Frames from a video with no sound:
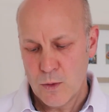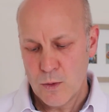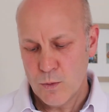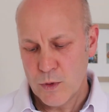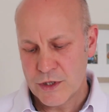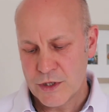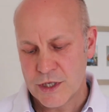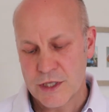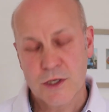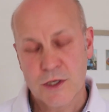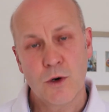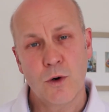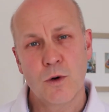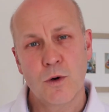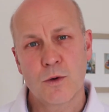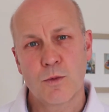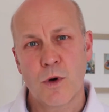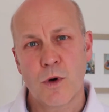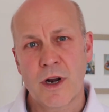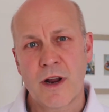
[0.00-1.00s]
which is
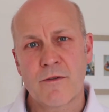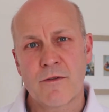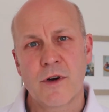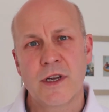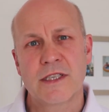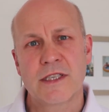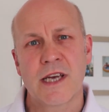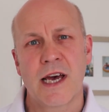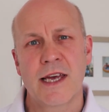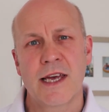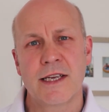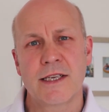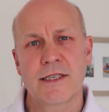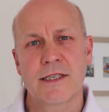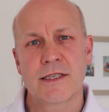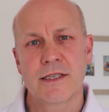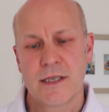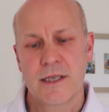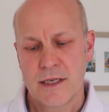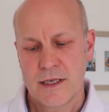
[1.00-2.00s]
called Whatever It
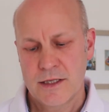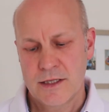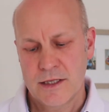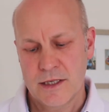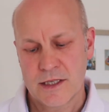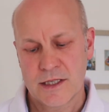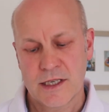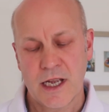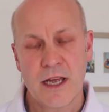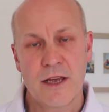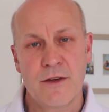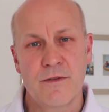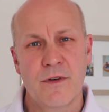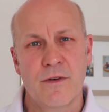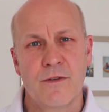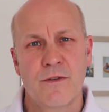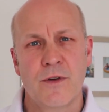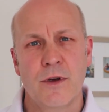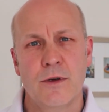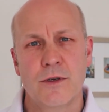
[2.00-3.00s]
Takes to Save
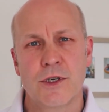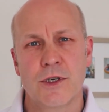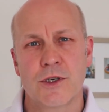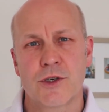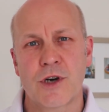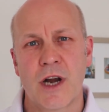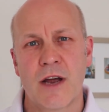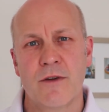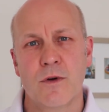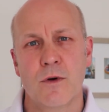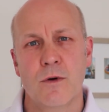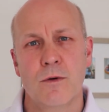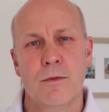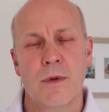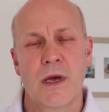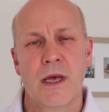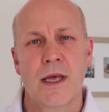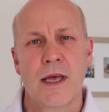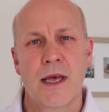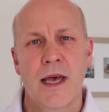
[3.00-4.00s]
Future Travel
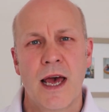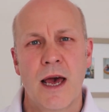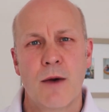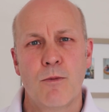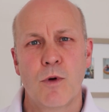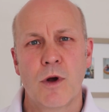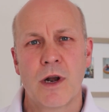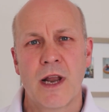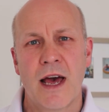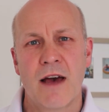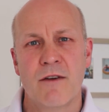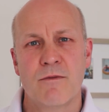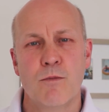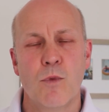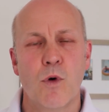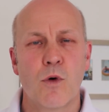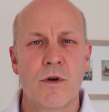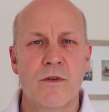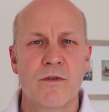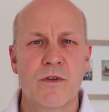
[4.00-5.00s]
and we'll have
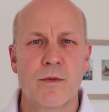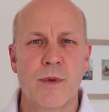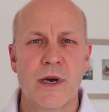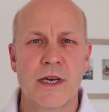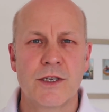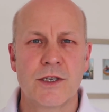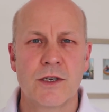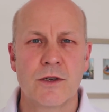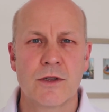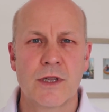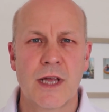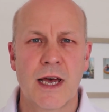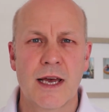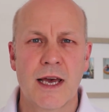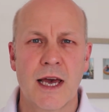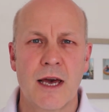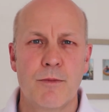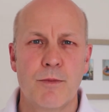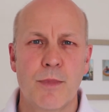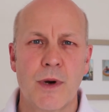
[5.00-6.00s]
more information on that
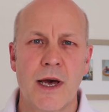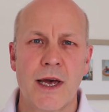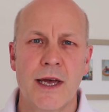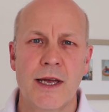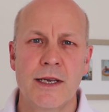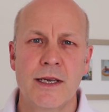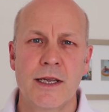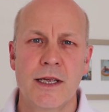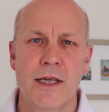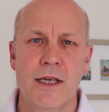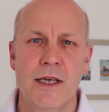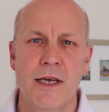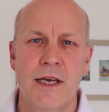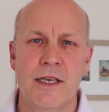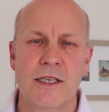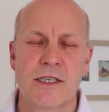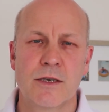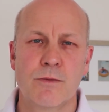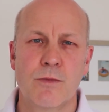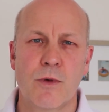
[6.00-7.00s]
campaign
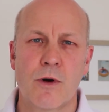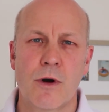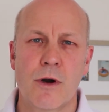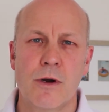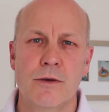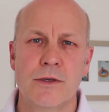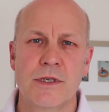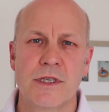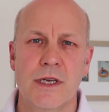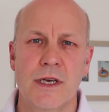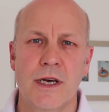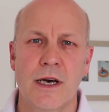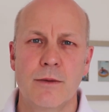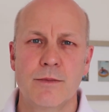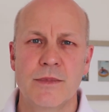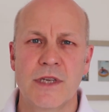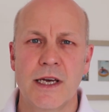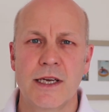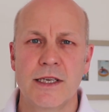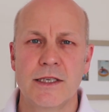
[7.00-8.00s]
in tomorrow's
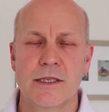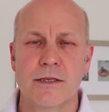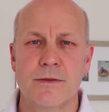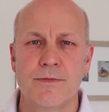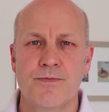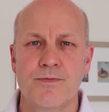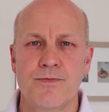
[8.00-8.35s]
update.